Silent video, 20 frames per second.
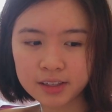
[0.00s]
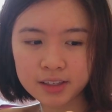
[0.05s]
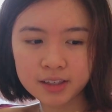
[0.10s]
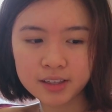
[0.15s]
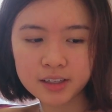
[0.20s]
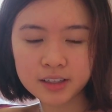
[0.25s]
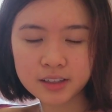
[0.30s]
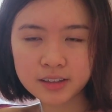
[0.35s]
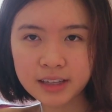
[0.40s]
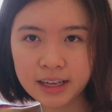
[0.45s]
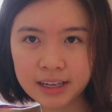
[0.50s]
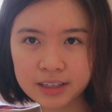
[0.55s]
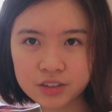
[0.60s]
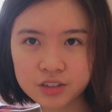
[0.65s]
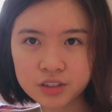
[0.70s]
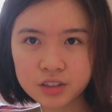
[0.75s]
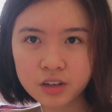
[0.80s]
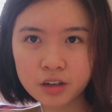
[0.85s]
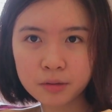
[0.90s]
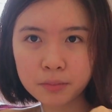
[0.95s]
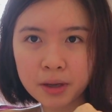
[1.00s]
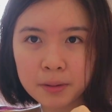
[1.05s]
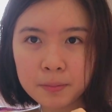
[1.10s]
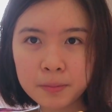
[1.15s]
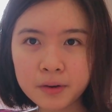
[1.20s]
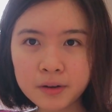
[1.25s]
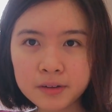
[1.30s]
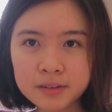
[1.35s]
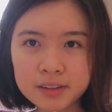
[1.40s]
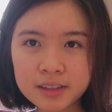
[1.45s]
They attach it on my
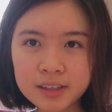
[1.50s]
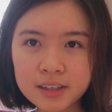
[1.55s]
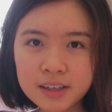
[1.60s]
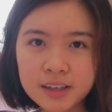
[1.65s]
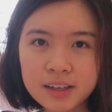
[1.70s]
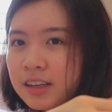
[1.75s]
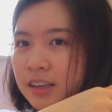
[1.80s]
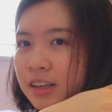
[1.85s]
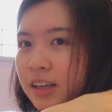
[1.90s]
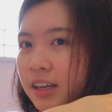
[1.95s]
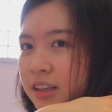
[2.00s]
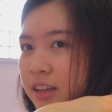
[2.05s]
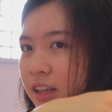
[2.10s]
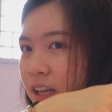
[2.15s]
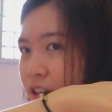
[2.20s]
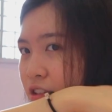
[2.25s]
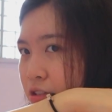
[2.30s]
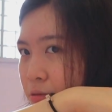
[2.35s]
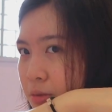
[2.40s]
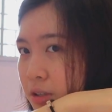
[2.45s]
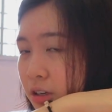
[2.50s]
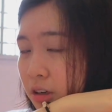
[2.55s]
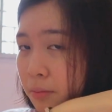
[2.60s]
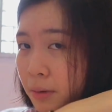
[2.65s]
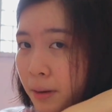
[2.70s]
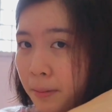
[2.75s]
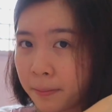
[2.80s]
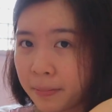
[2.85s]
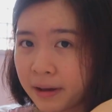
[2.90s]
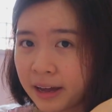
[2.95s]
body. Then they attach me on
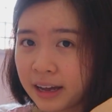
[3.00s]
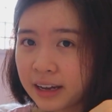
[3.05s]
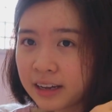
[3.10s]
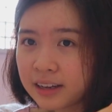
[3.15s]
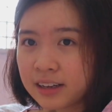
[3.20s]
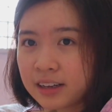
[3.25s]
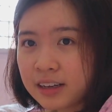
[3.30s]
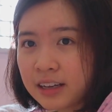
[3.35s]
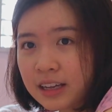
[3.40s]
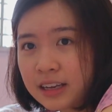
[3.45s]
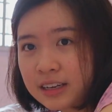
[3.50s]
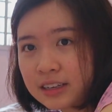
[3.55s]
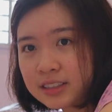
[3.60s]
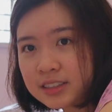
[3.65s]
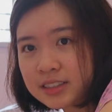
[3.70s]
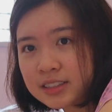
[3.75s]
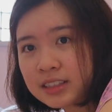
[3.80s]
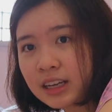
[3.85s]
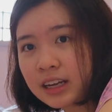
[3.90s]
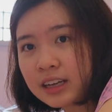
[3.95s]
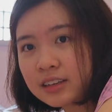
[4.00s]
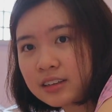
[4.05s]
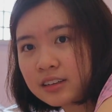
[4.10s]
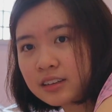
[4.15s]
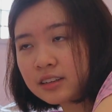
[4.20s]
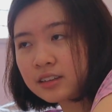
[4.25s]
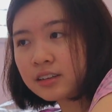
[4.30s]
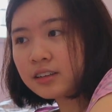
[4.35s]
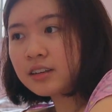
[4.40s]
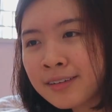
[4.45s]
my back and the side
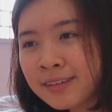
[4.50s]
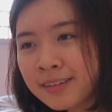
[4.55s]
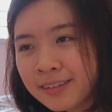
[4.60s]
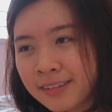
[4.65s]
here.